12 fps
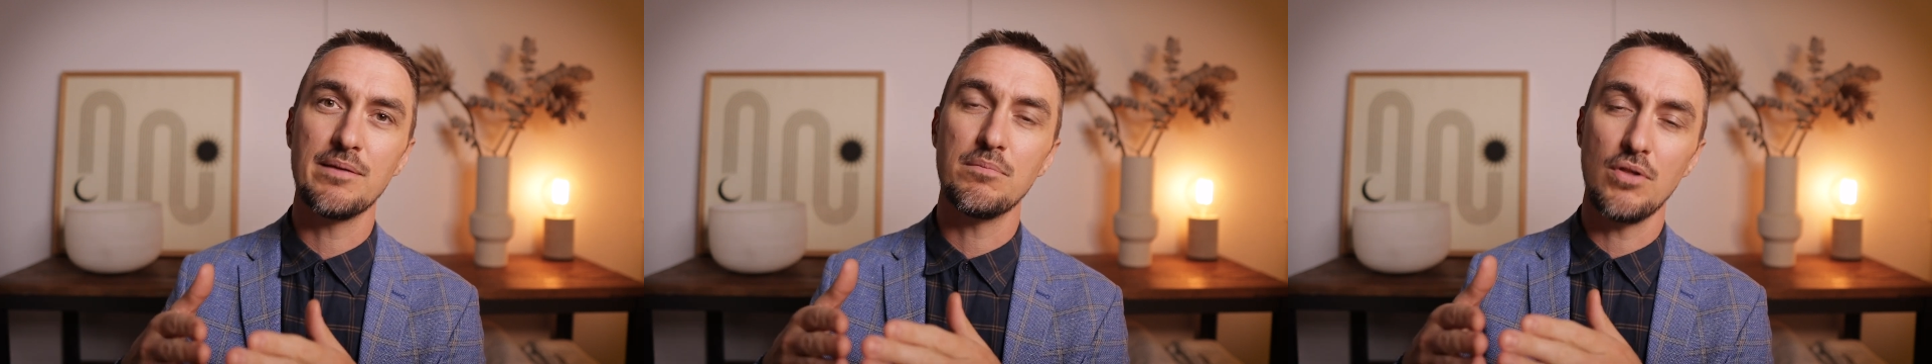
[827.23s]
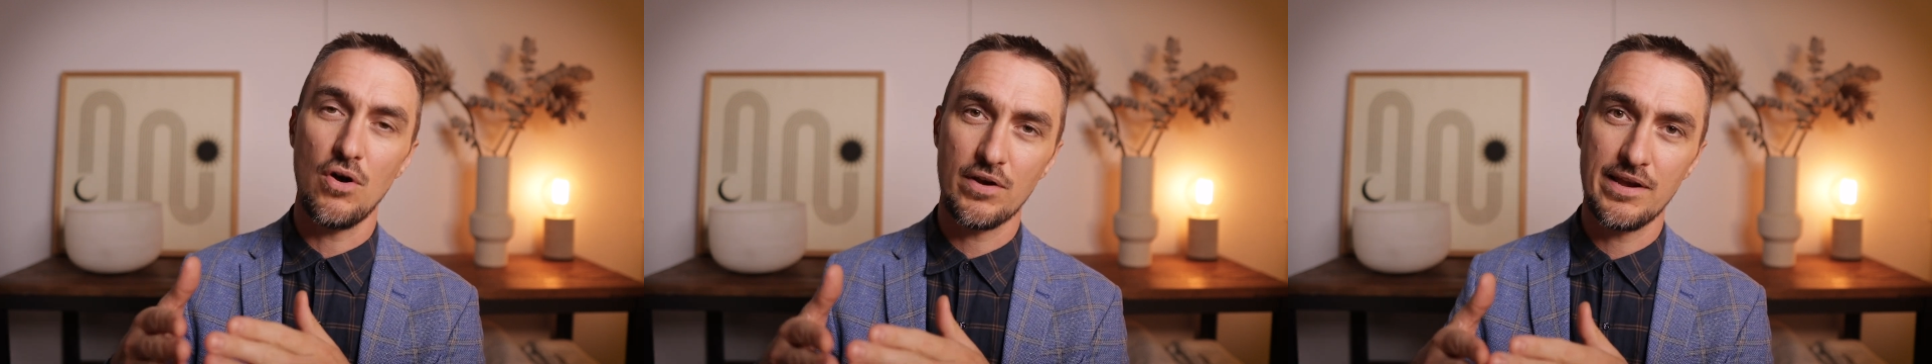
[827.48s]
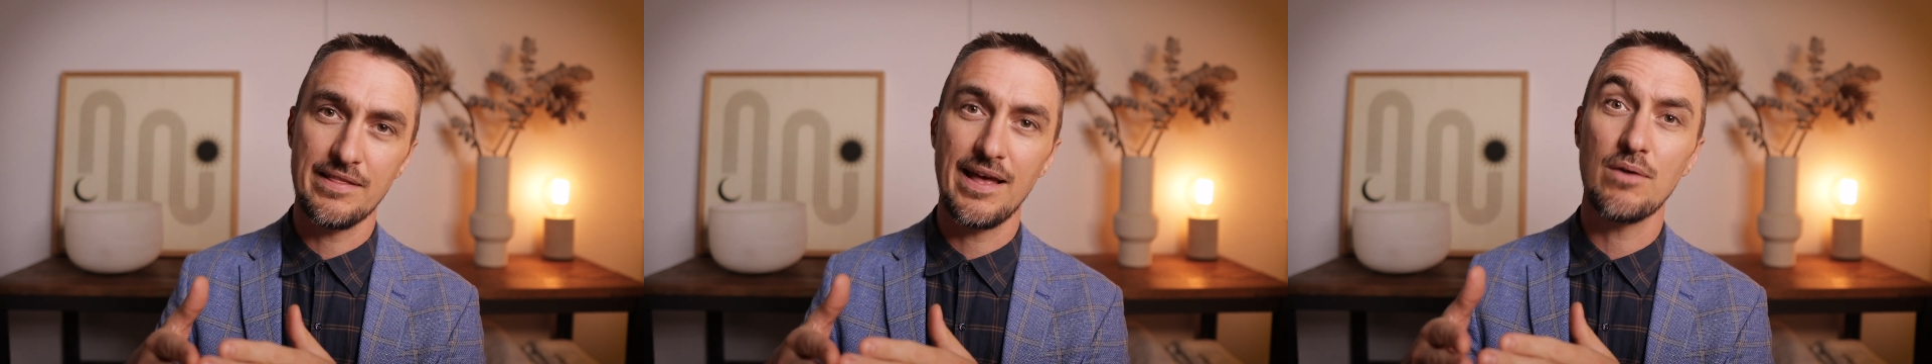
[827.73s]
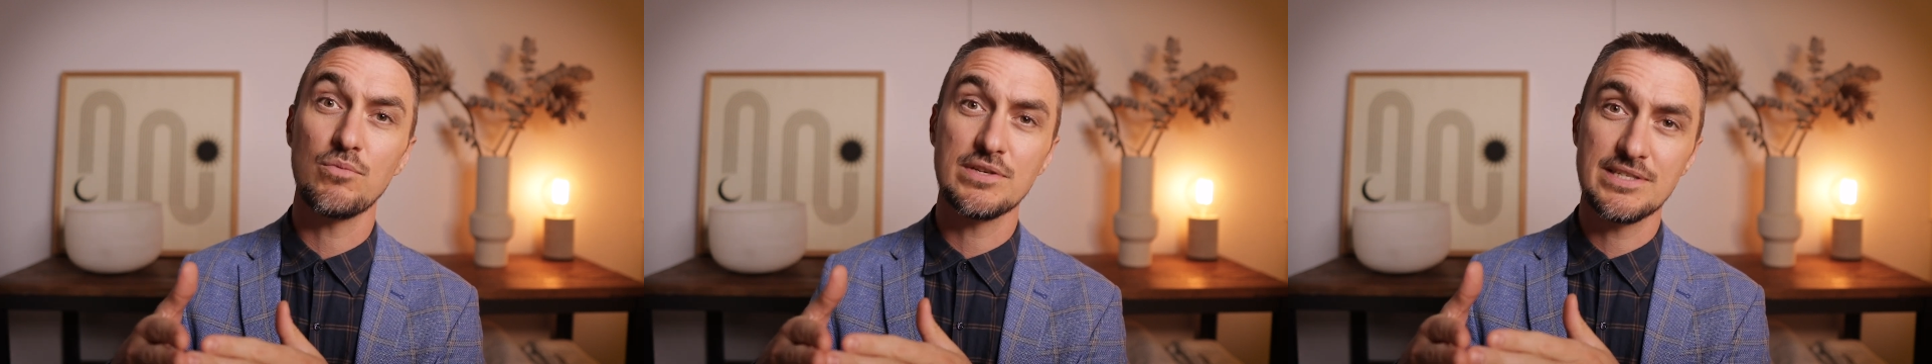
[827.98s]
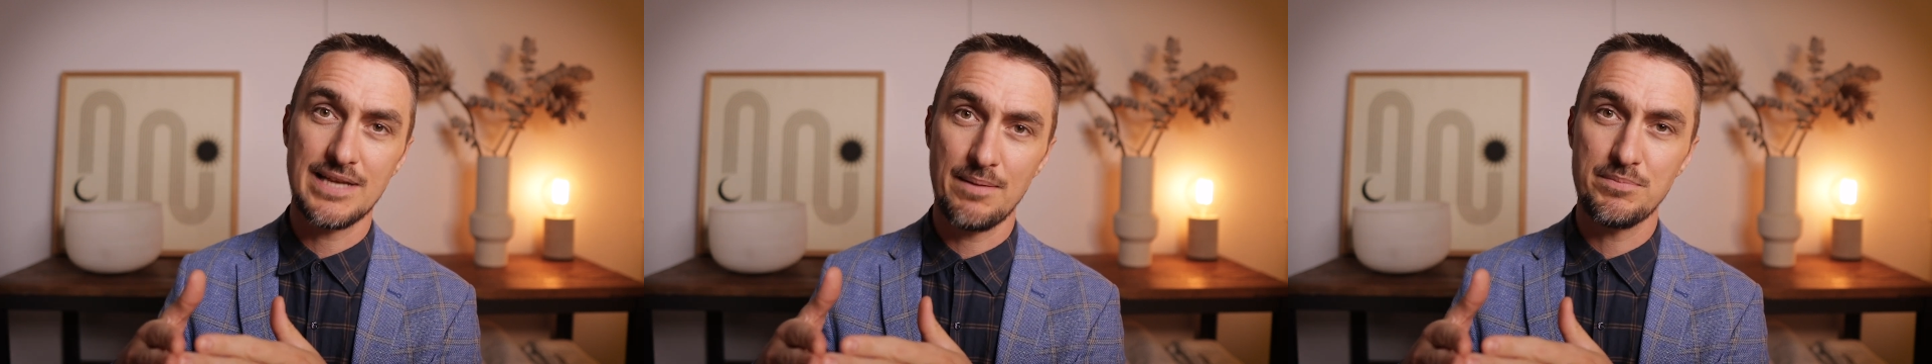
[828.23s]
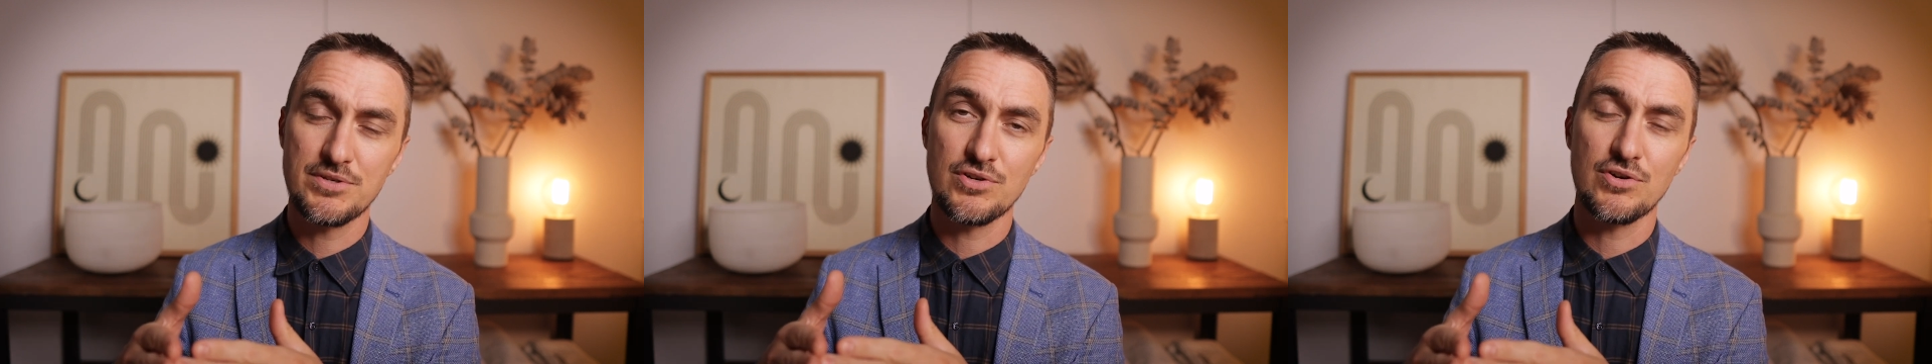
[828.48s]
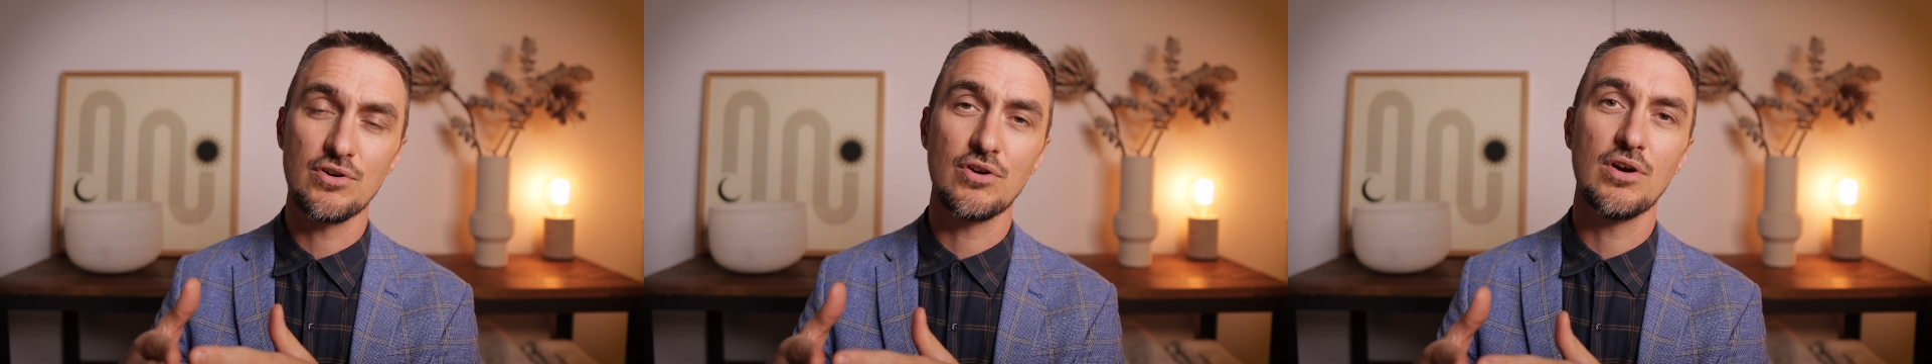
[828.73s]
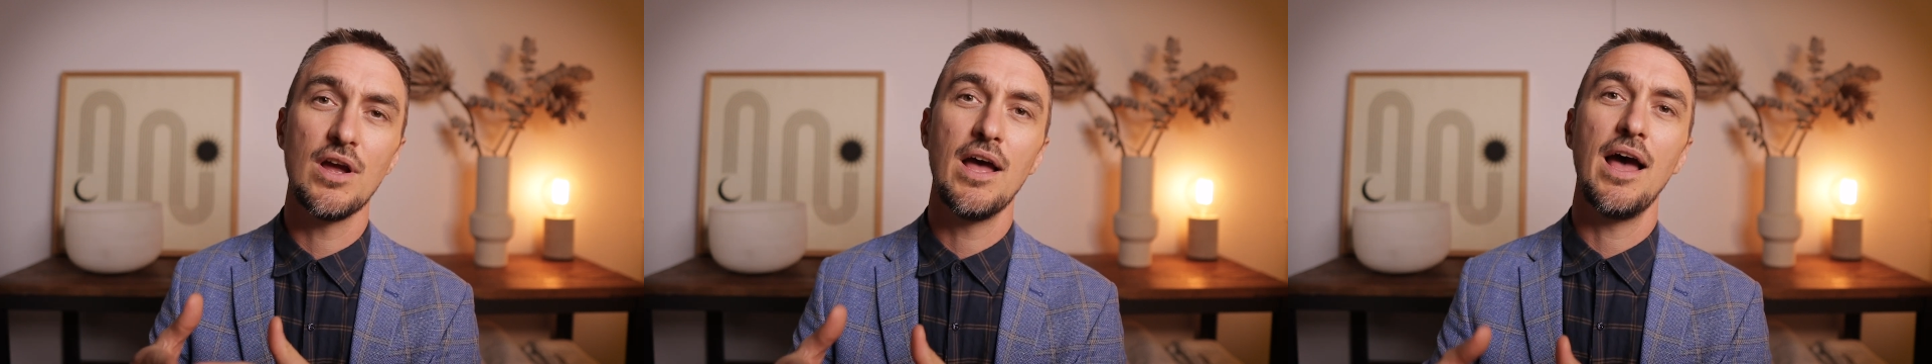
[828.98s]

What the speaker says: blocking that receptor,